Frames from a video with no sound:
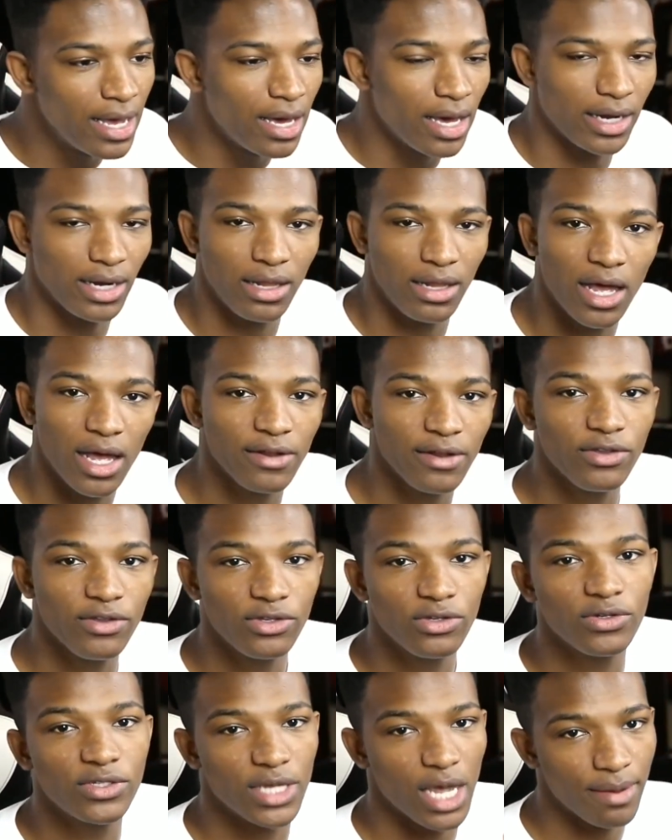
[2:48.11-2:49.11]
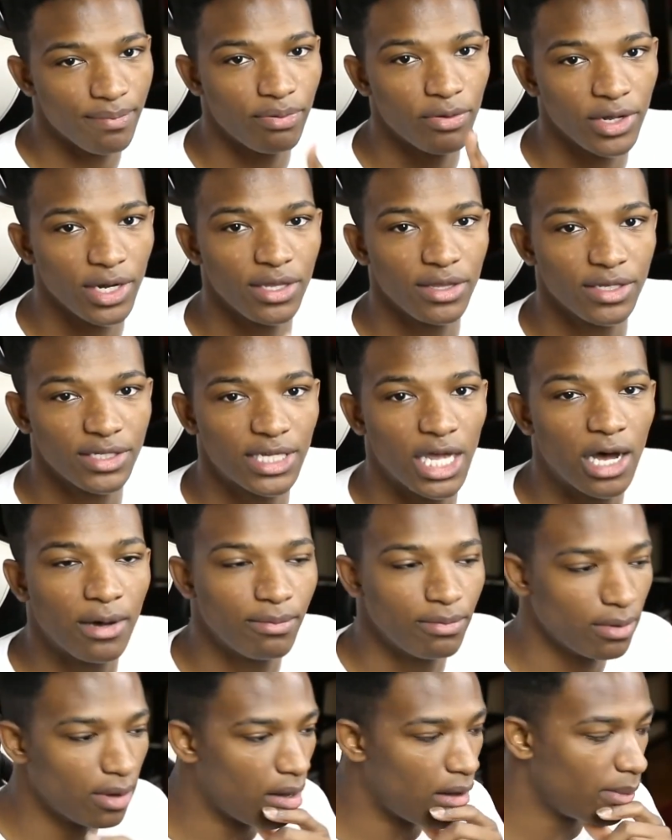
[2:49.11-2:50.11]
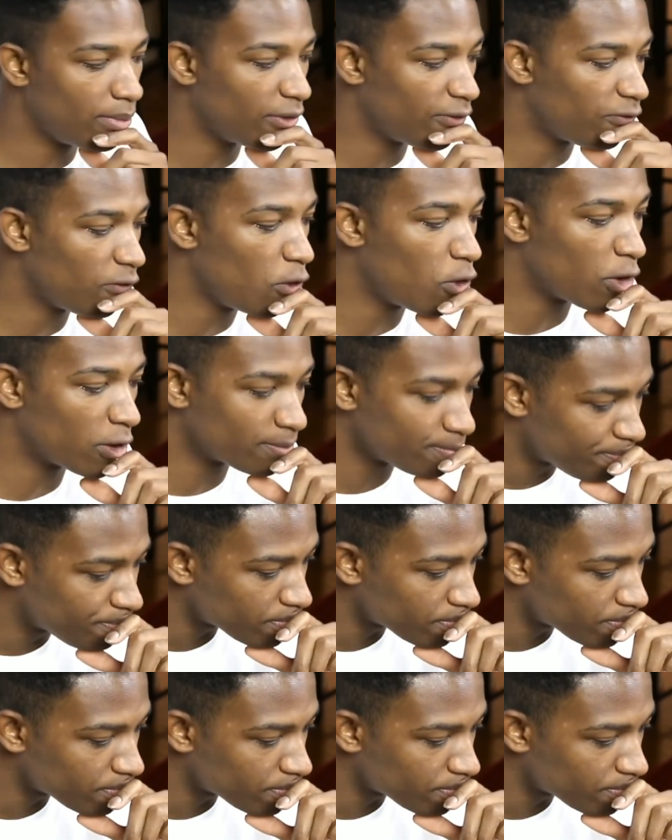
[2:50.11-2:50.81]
And a lot of you dudes have pointed this out before,